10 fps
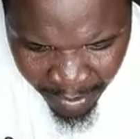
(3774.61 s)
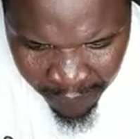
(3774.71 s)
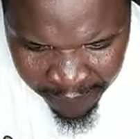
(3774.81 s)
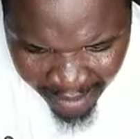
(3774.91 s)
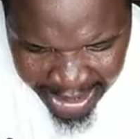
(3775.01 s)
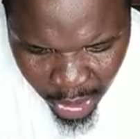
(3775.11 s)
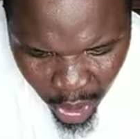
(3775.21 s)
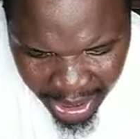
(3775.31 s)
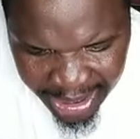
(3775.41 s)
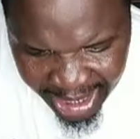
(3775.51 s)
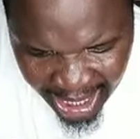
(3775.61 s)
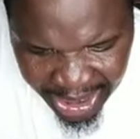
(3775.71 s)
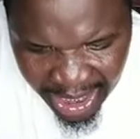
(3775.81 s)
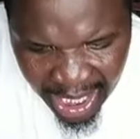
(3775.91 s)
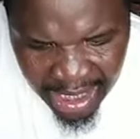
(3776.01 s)
First
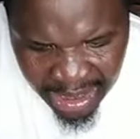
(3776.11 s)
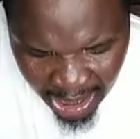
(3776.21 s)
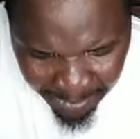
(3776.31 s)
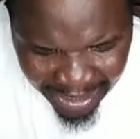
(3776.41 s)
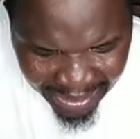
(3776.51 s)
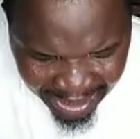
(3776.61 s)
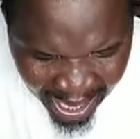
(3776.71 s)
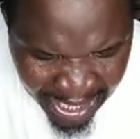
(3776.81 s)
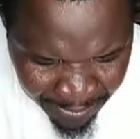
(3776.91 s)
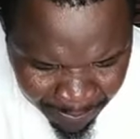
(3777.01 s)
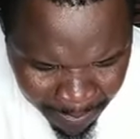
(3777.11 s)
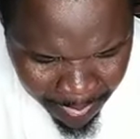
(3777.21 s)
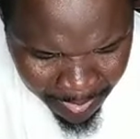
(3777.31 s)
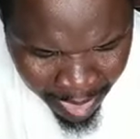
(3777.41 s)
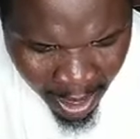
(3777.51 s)
Corinthians chapter 10,
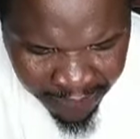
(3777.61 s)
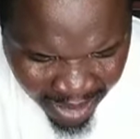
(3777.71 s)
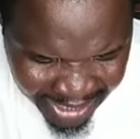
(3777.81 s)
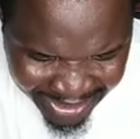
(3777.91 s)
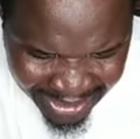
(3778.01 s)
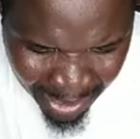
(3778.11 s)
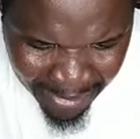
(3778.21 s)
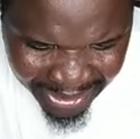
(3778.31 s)
verse number